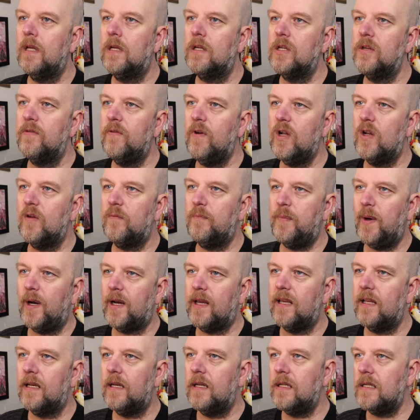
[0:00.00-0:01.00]
You've heard of
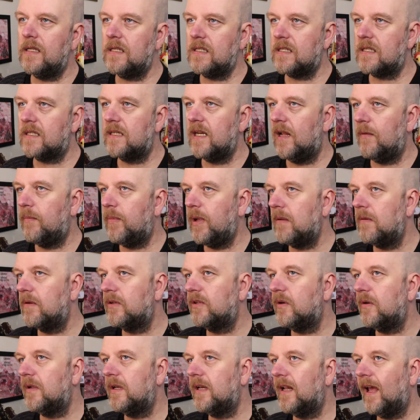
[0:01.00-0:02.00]
bucket lists. Now people are
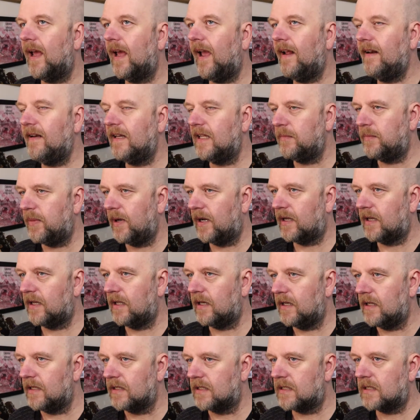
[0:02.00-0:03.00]
doing anti-bucket
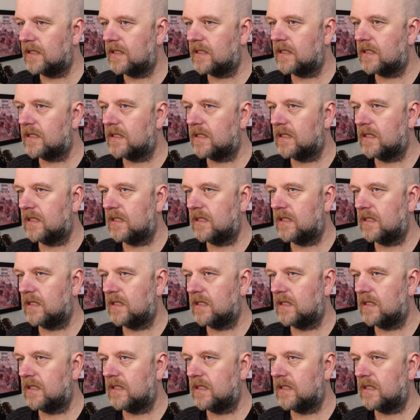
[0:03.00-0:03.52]
lists.